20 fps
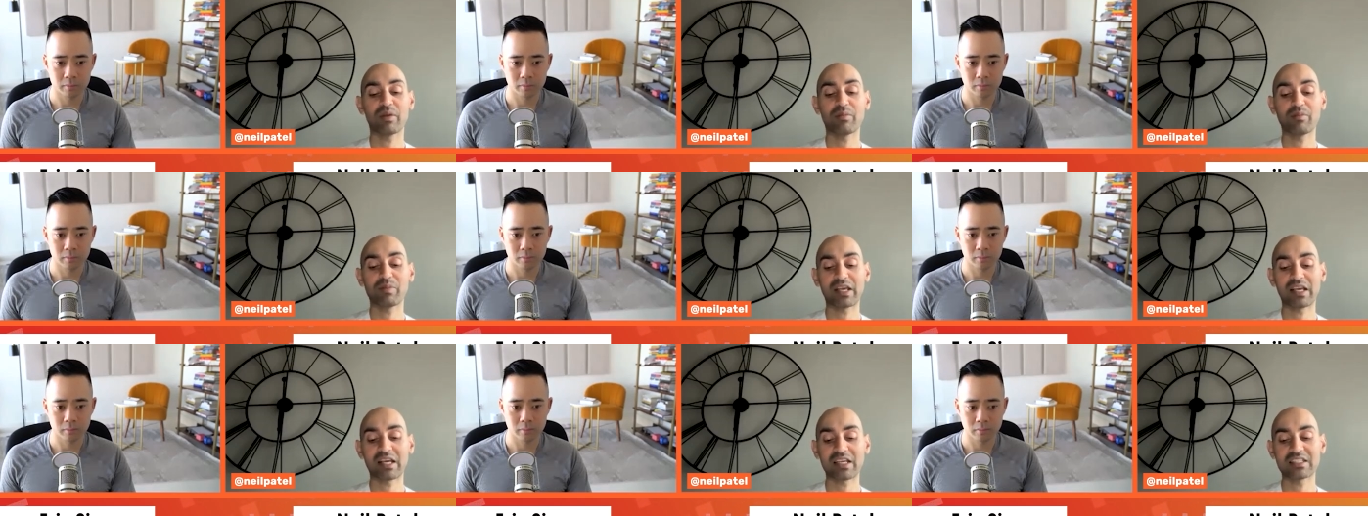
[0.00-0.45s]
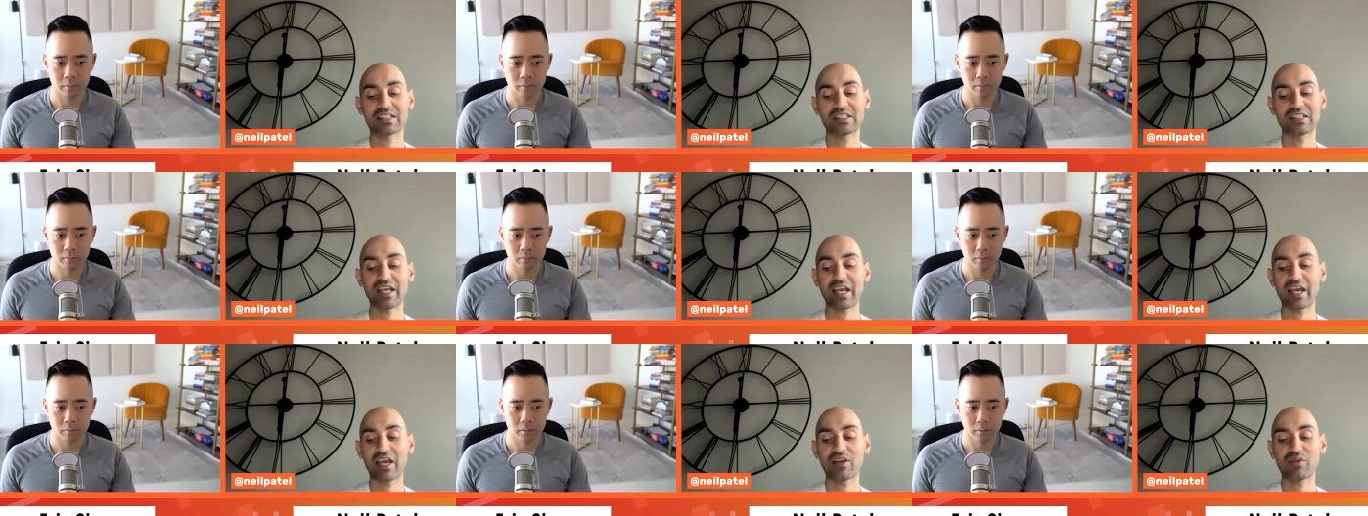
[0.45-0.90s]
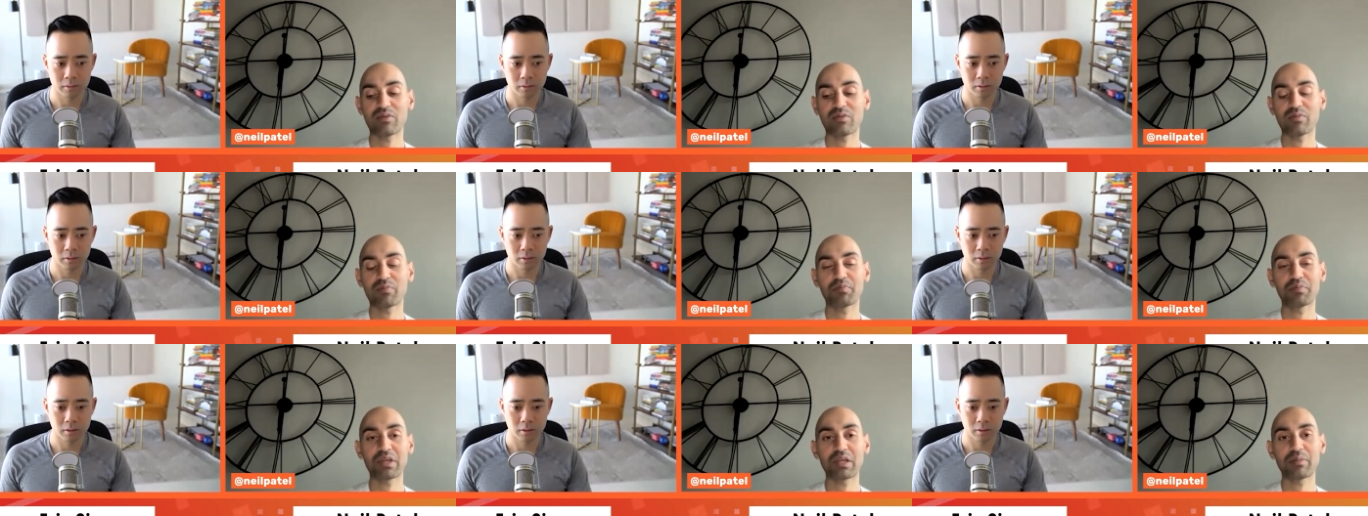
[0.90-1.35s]
Speaker 1: because
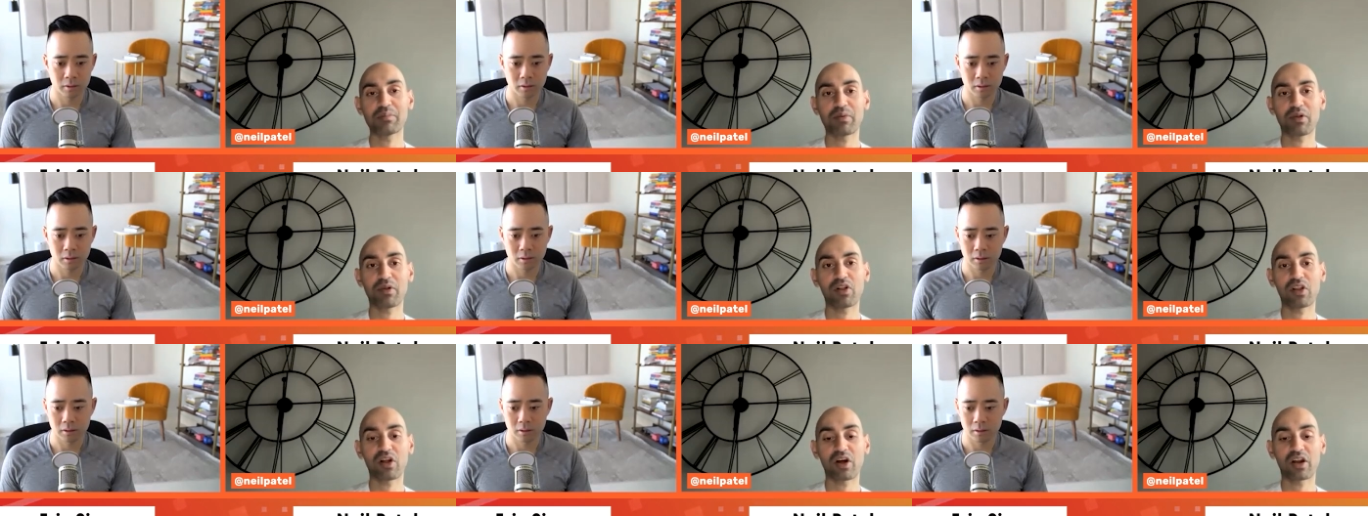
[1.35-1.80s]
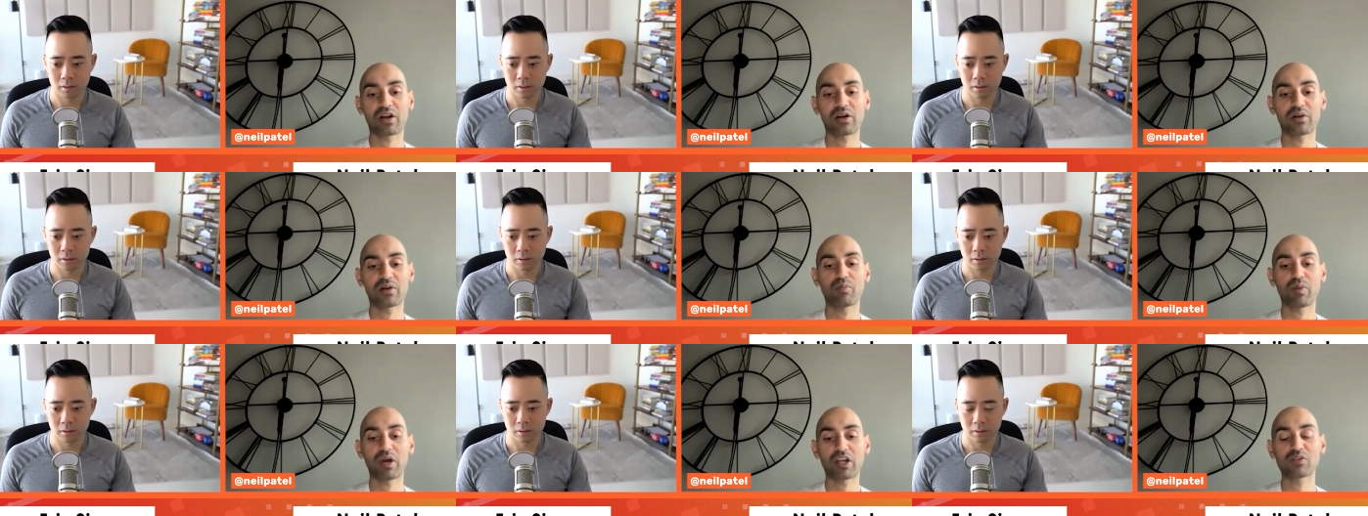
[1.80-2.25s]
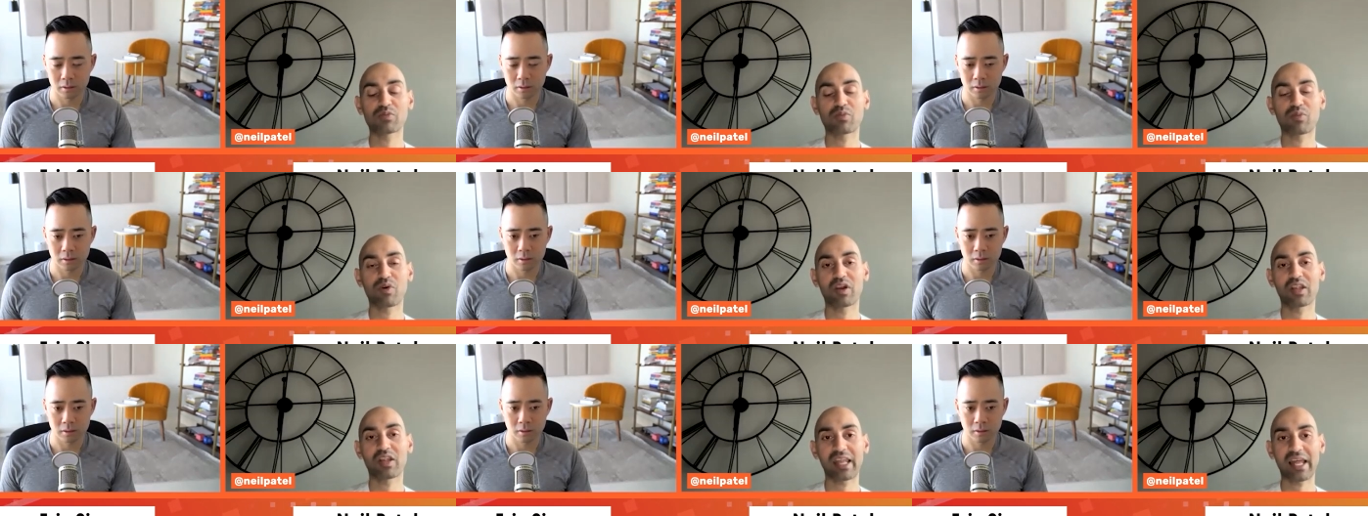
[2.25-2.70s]
then people are much more